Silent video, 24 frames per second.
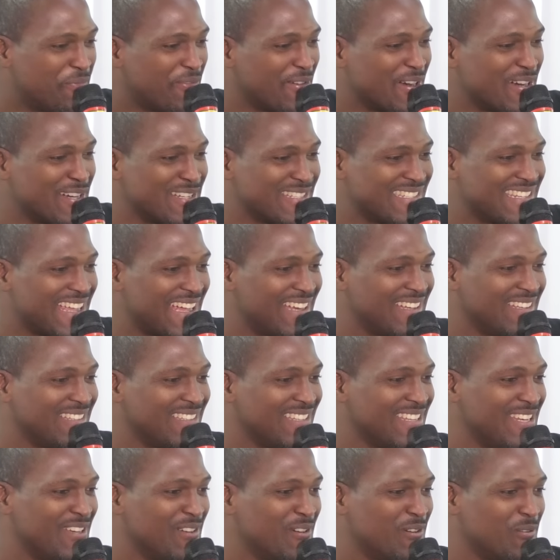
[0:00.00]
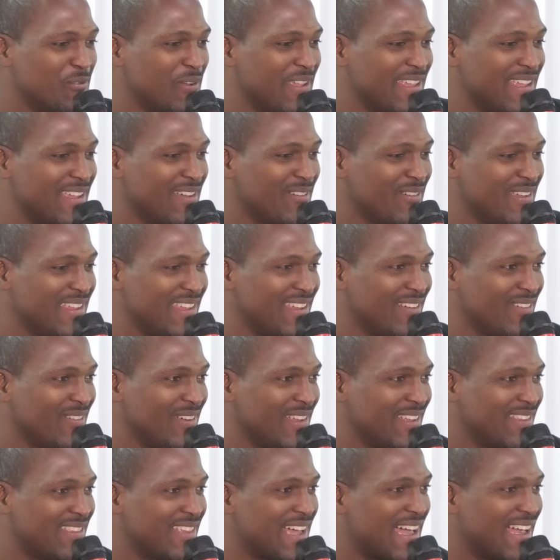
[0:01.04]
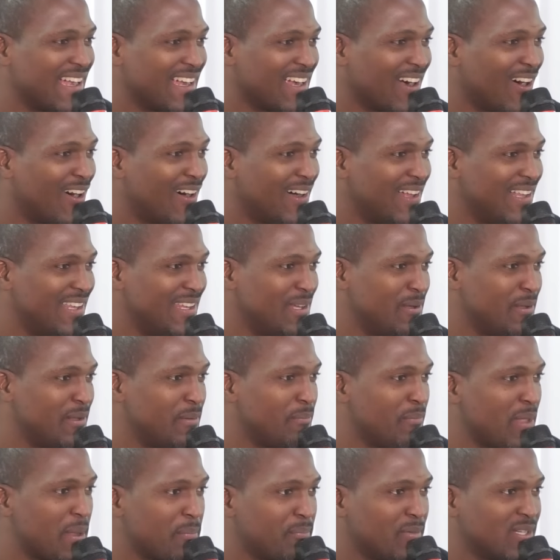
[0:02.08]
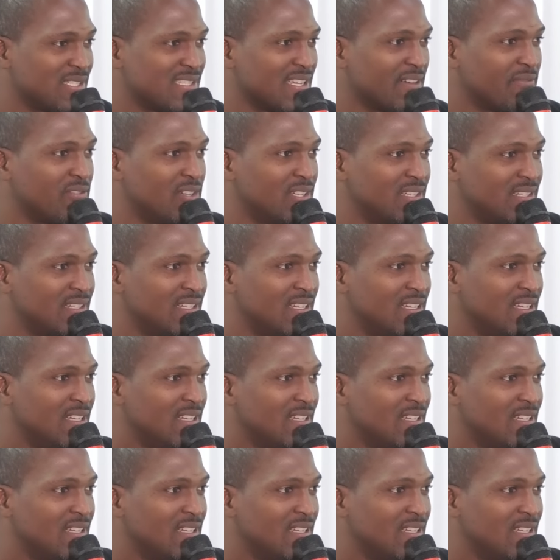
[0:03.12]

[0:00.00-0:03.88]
first. And, you know, we thank all the members of the